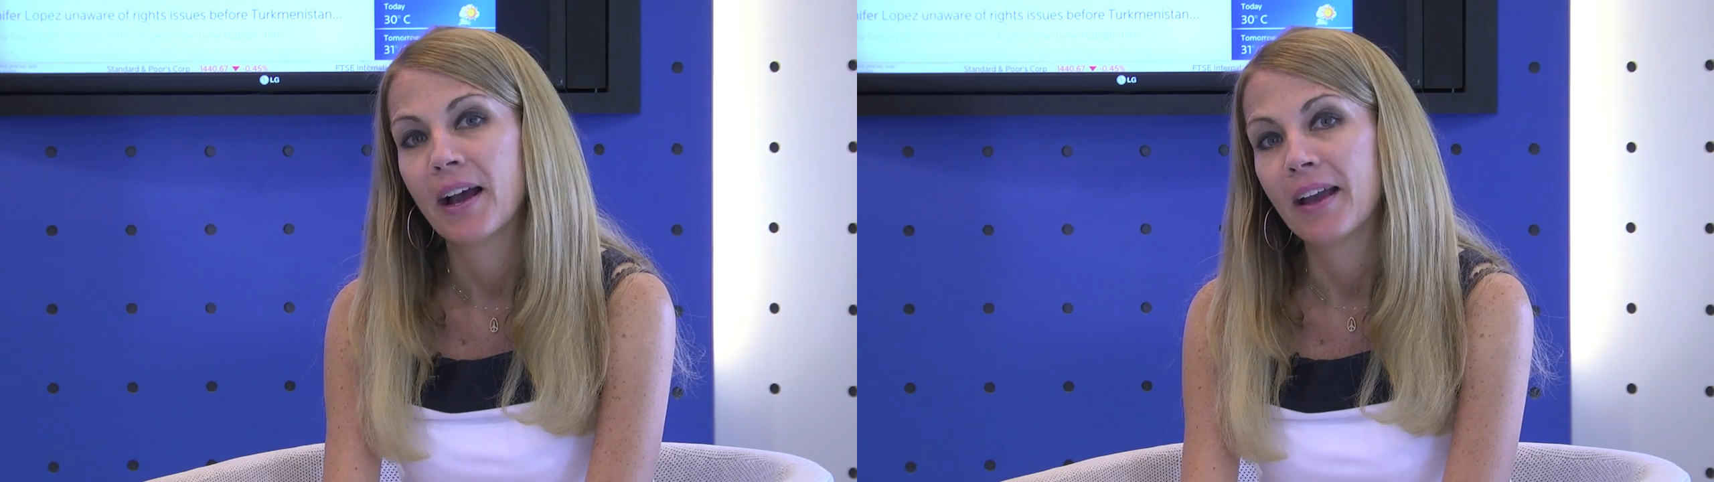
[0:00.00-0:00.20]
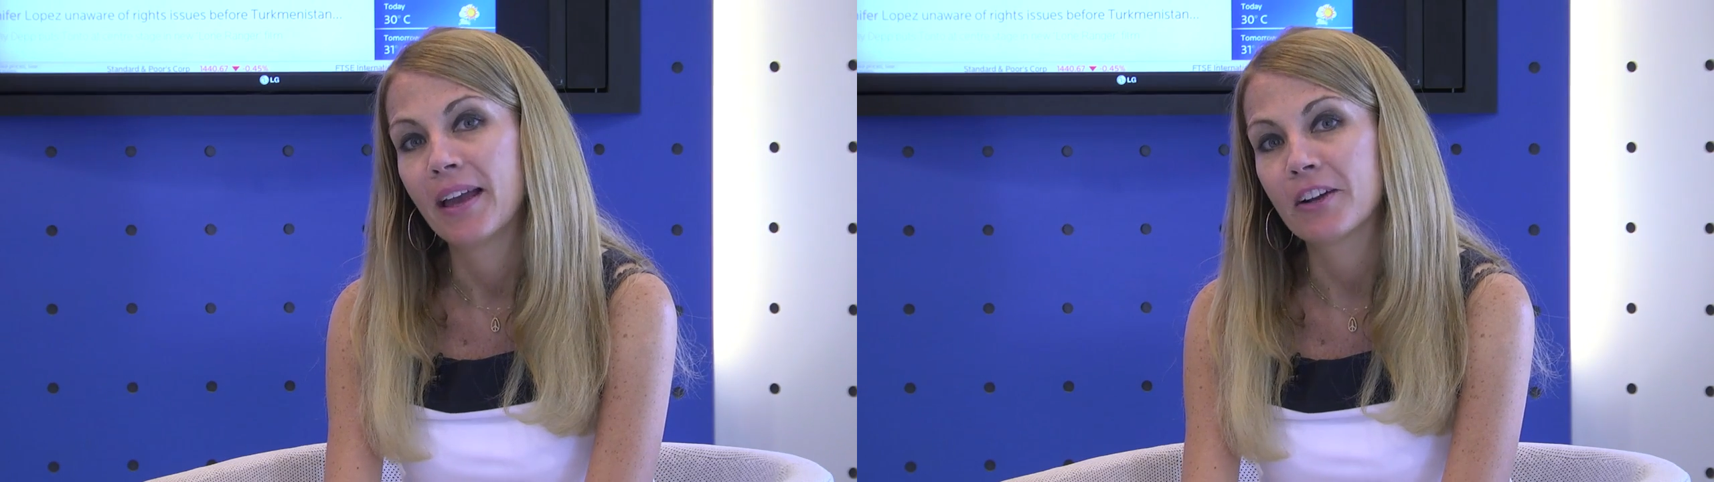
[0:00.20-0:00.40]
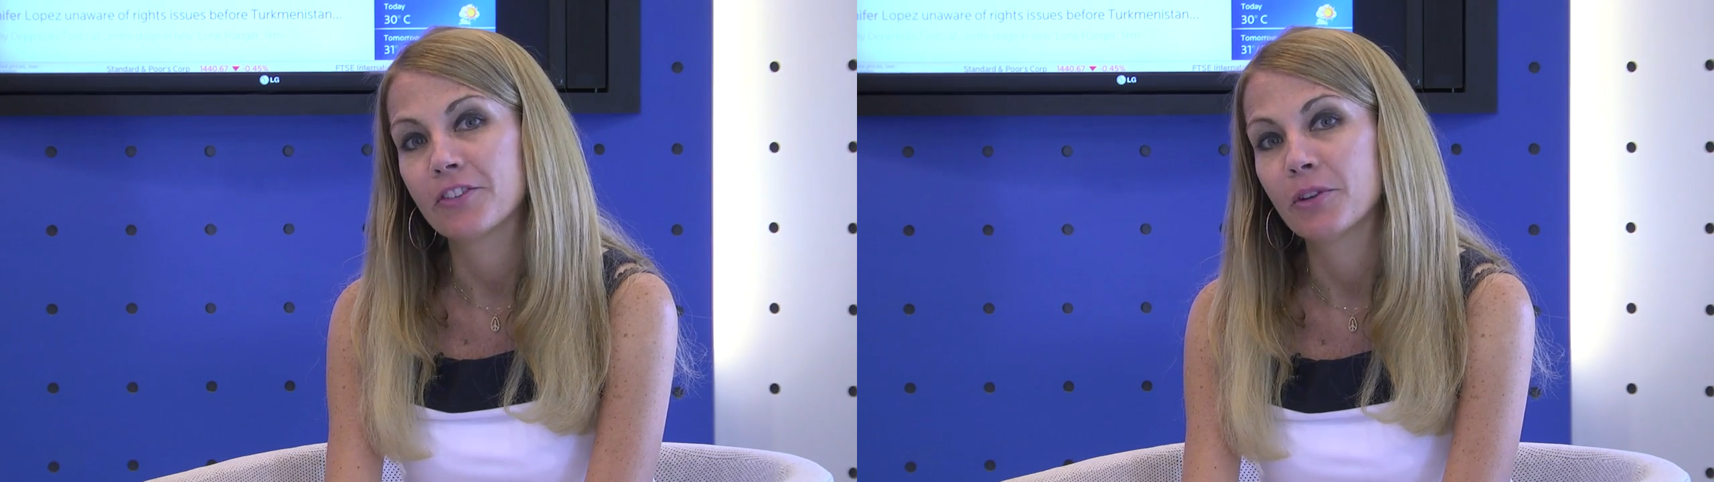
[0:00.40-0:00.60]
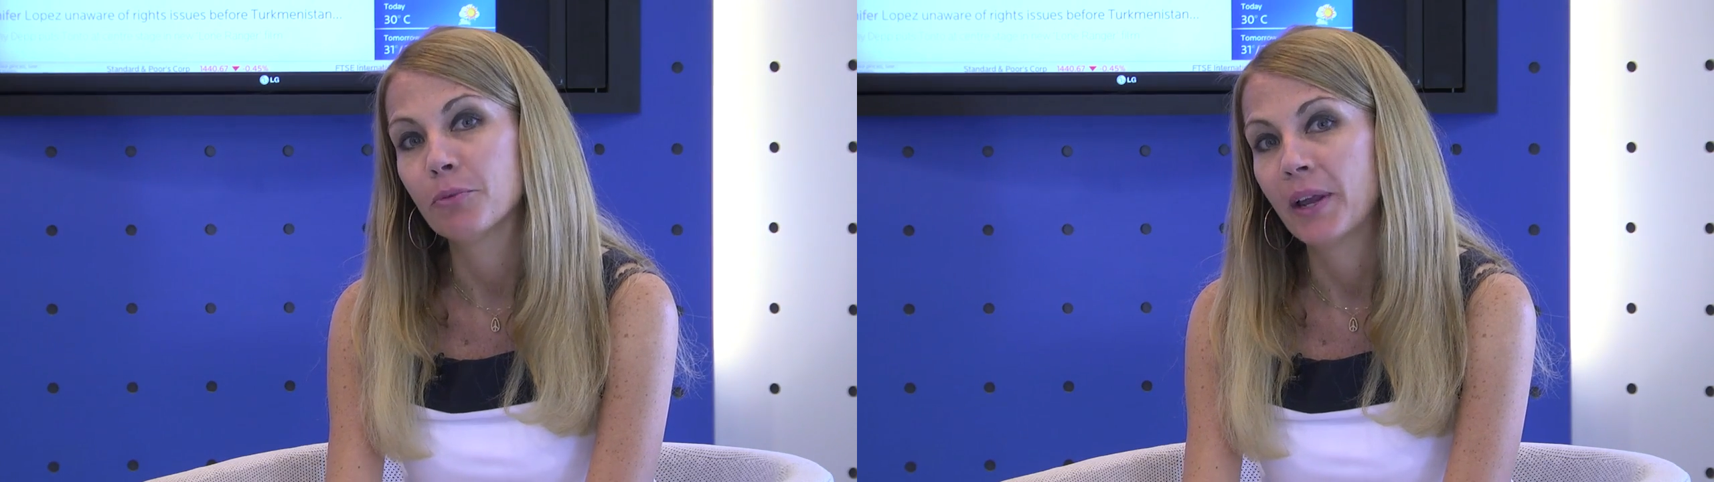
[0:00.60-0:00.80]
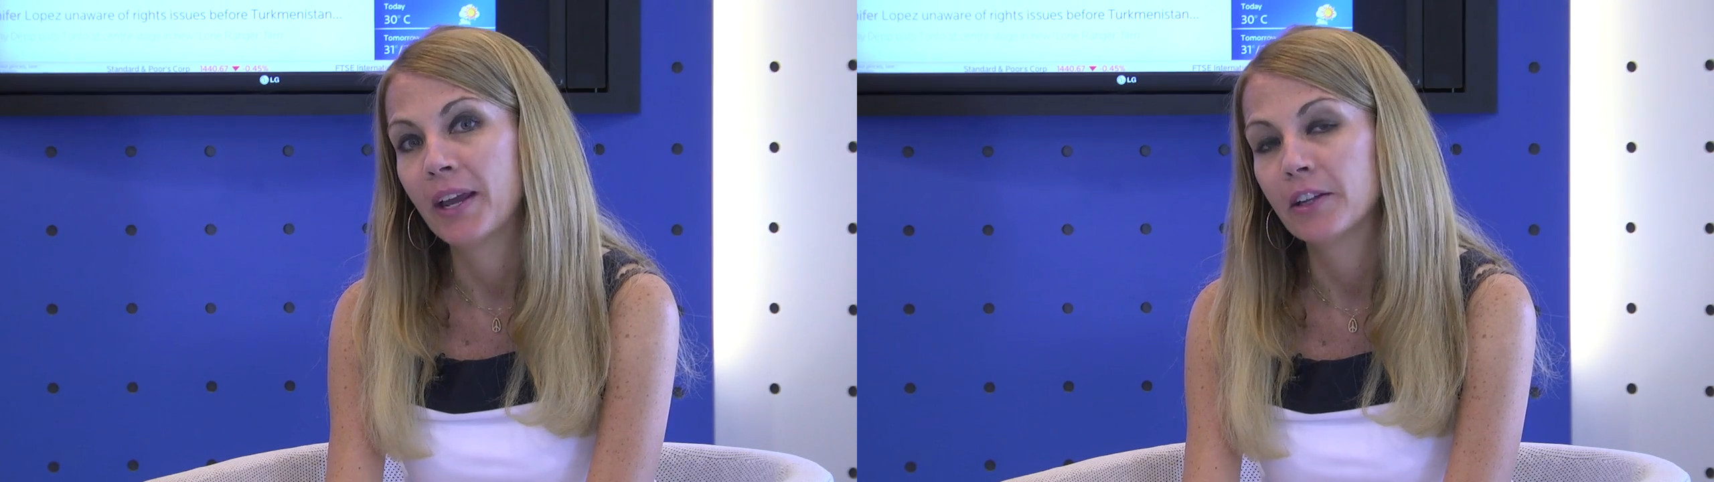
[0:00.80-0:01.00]
I actually
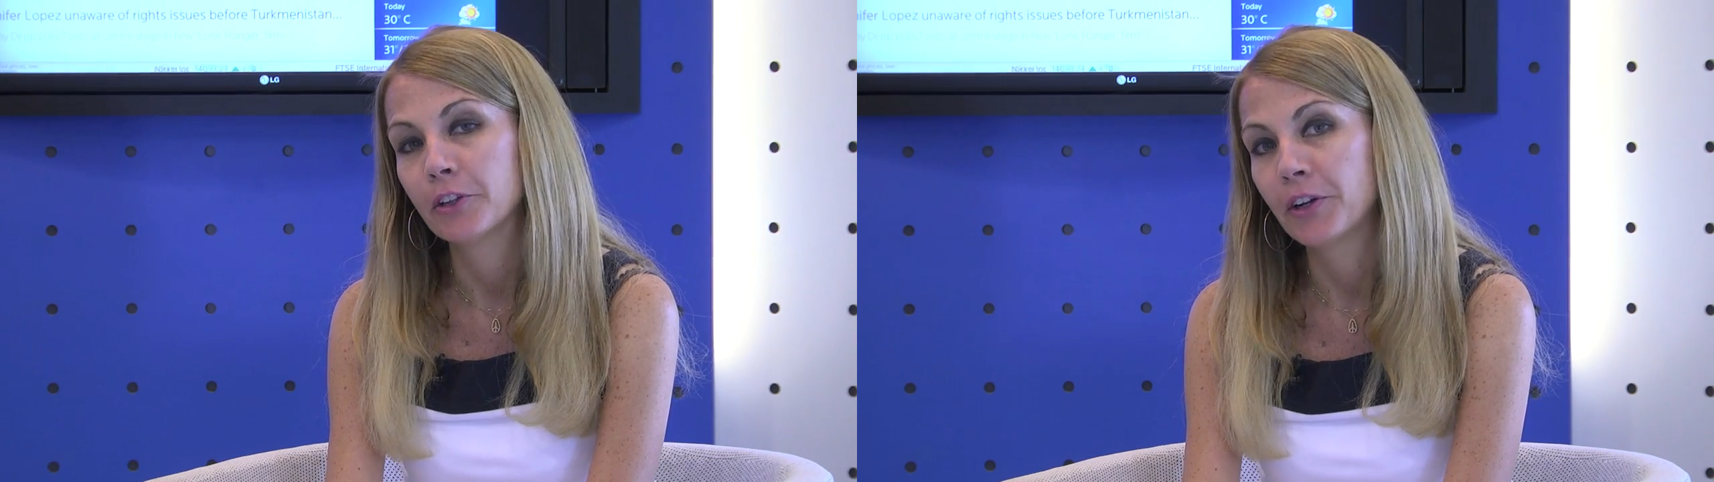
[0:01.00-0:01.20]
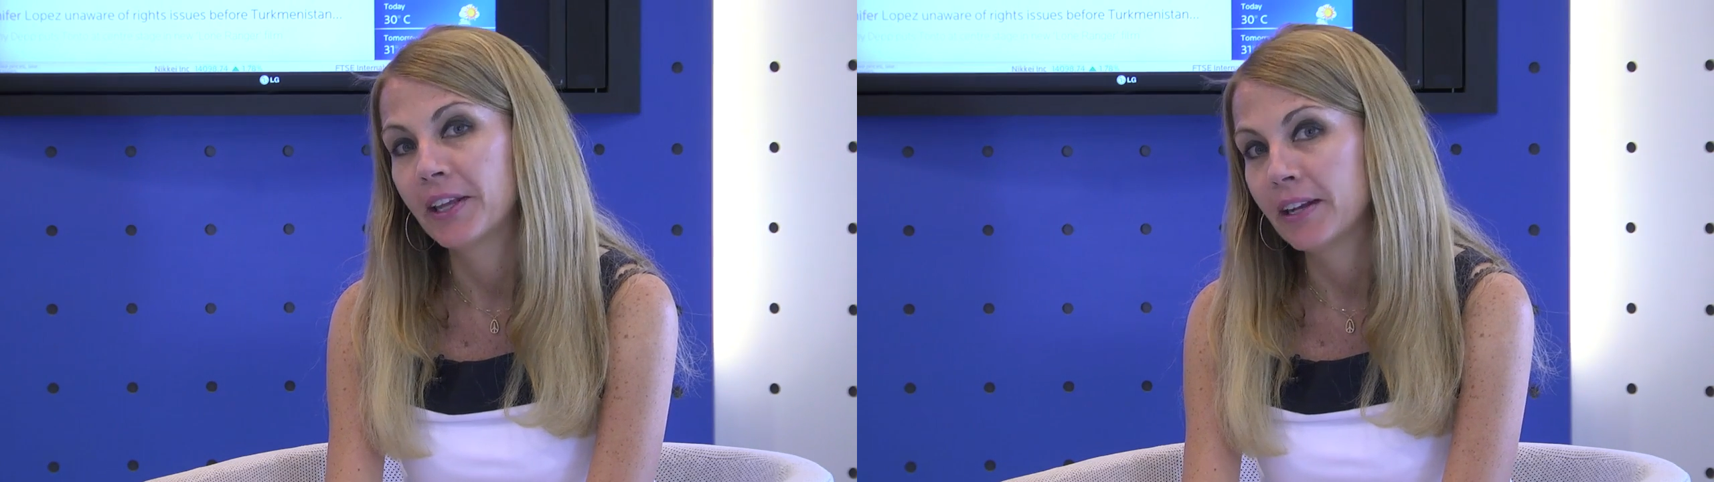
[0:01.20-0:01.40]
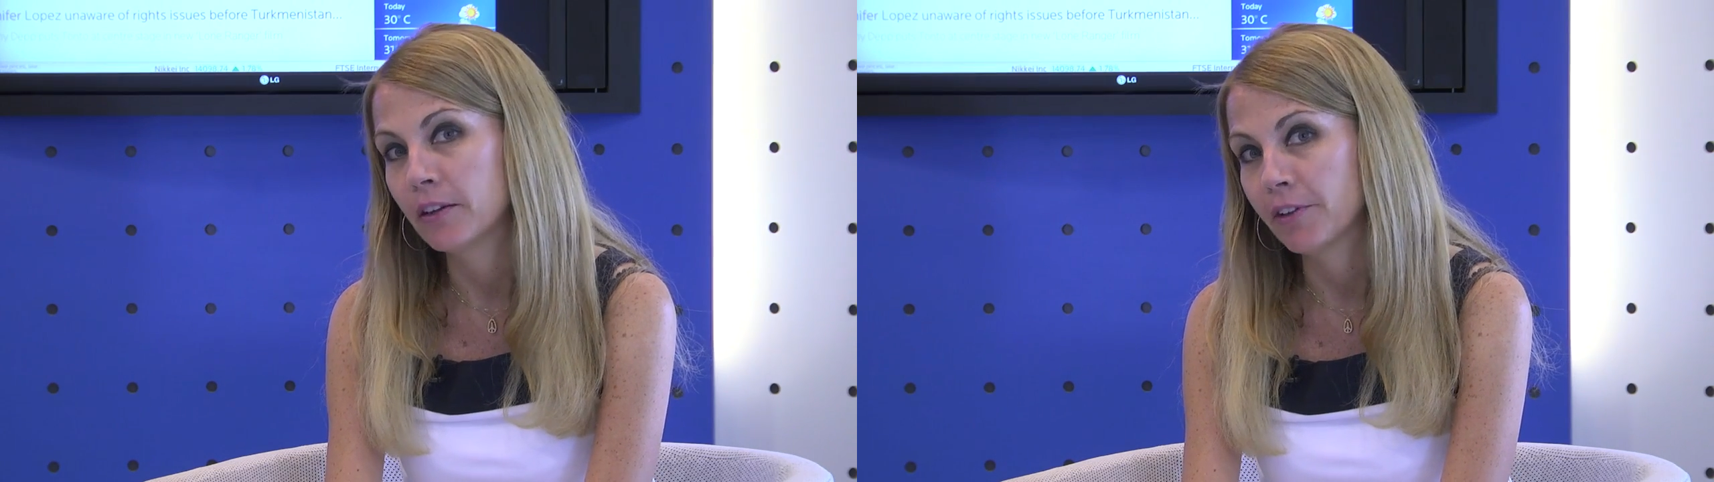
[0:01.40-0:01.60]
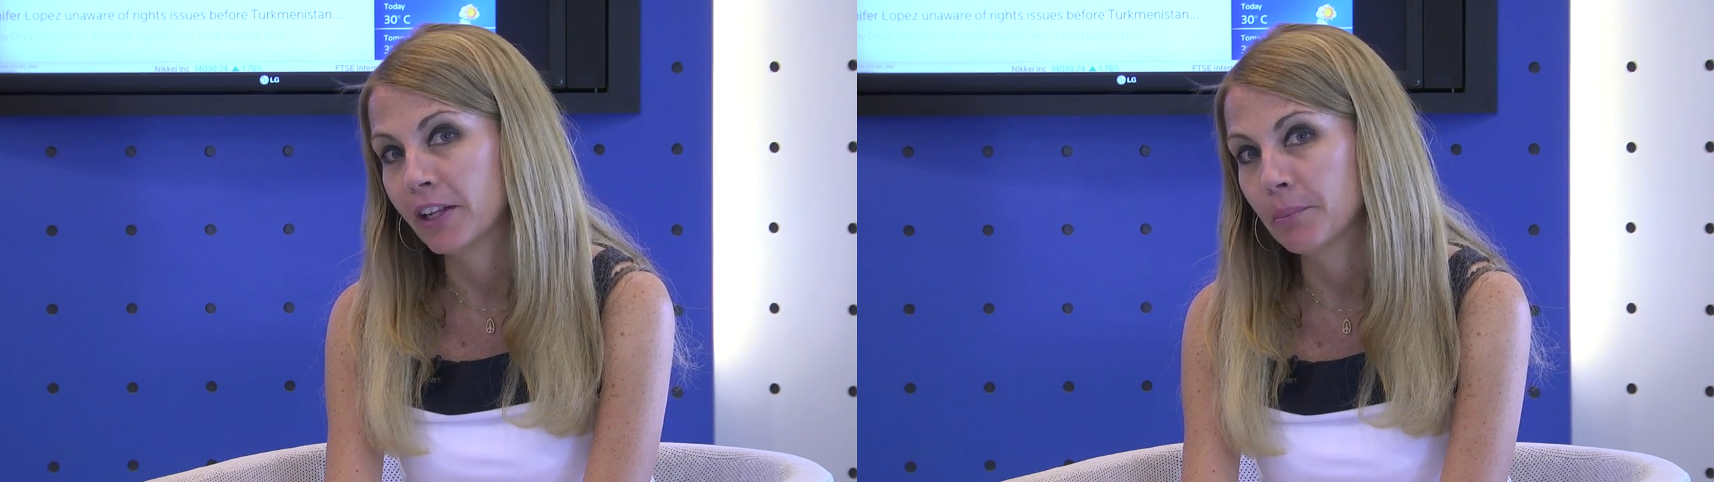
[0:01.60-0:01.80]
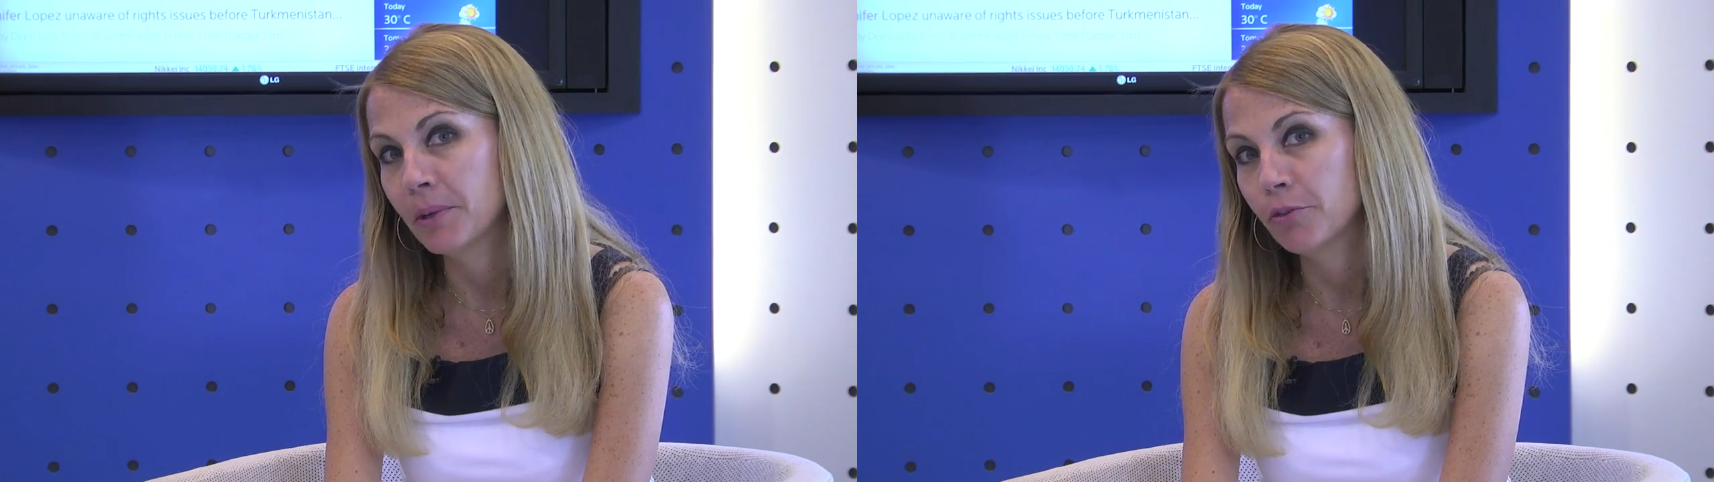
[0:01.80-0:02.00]
ran learning and
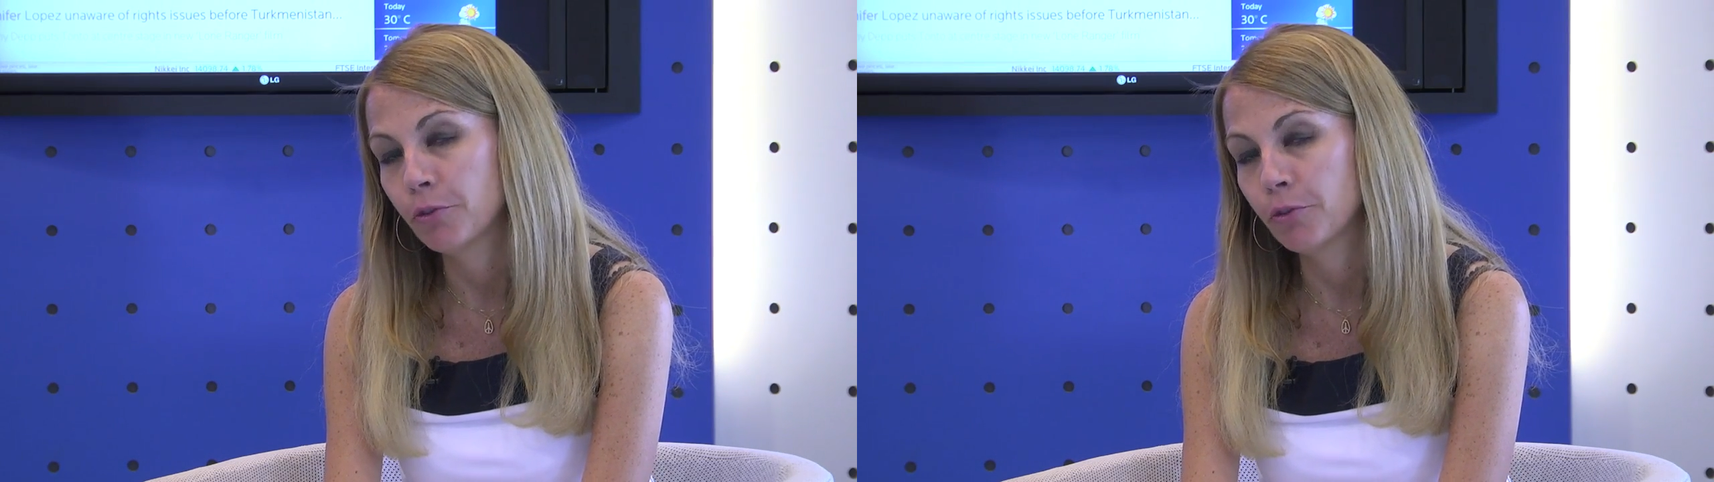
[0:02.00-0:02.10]
development